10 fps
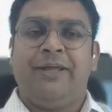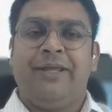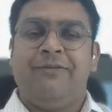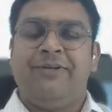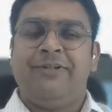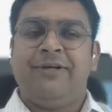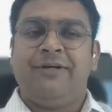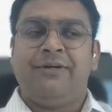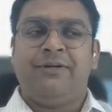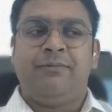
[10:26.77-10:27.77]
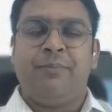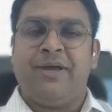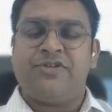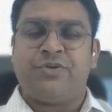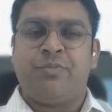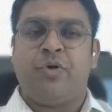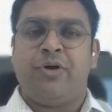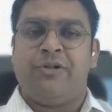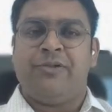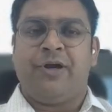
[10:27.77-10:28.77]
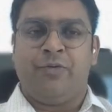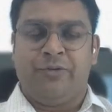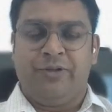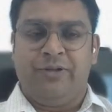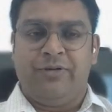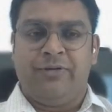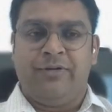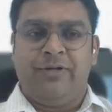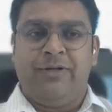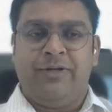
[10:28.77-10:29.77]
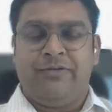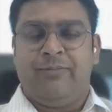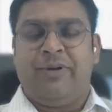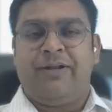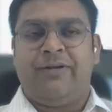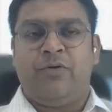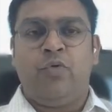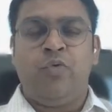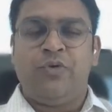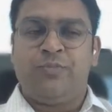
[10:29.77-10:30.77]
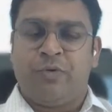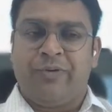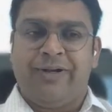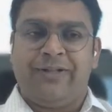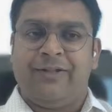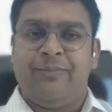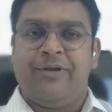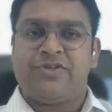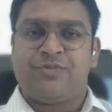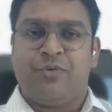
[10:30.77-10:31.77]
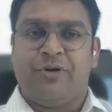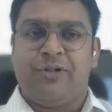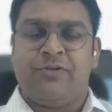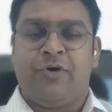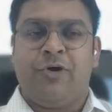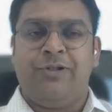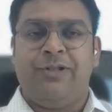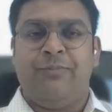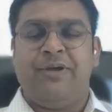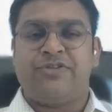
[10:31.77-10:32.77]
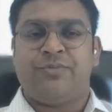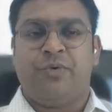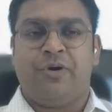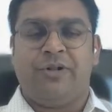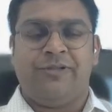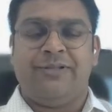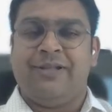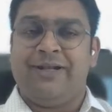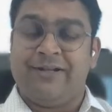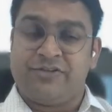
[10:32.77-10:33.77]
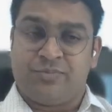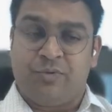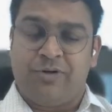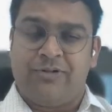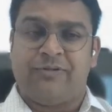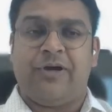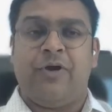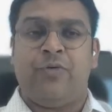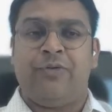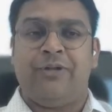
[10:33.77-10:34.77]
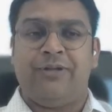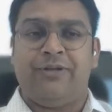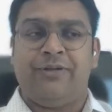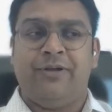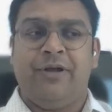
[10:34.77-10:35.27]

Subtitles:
even the best models out there, doesn't matter who is providing the best models, all the best models, latest models out there